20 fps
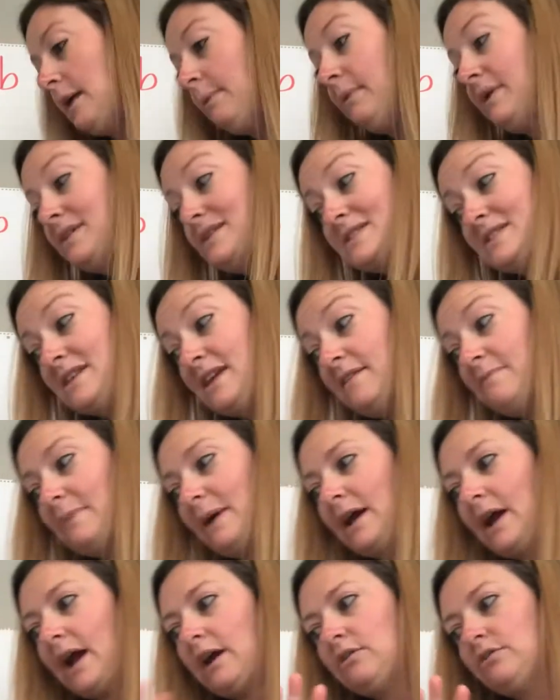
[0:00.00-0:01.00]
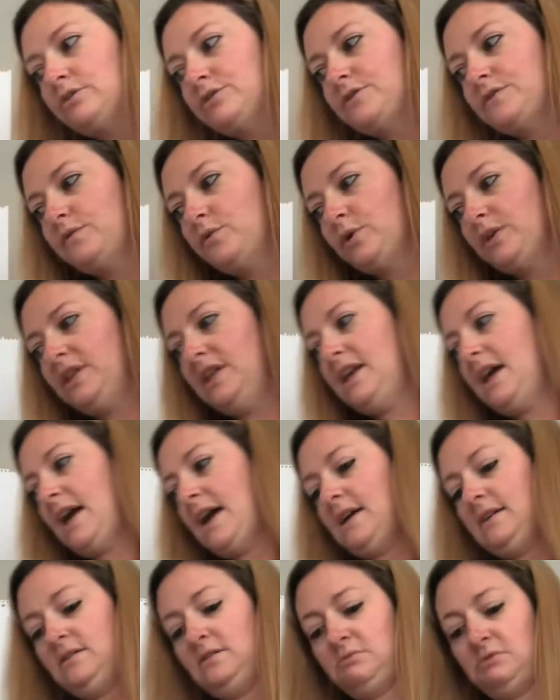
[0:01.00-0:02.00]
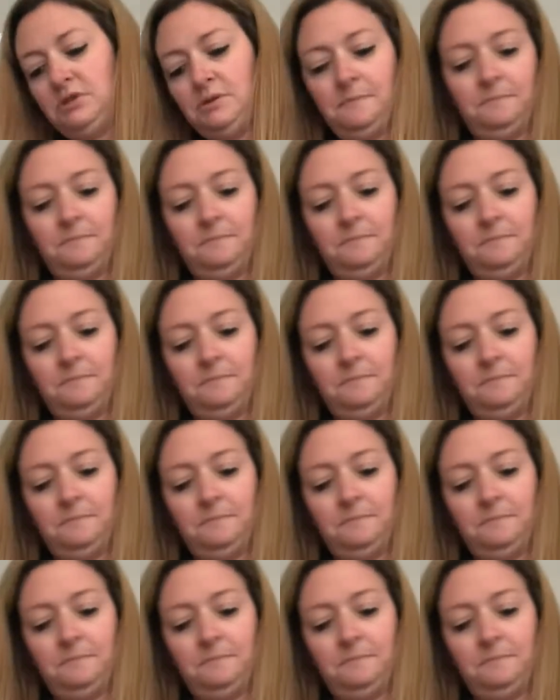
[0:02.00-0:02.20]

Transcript: going to save my arrows for the end.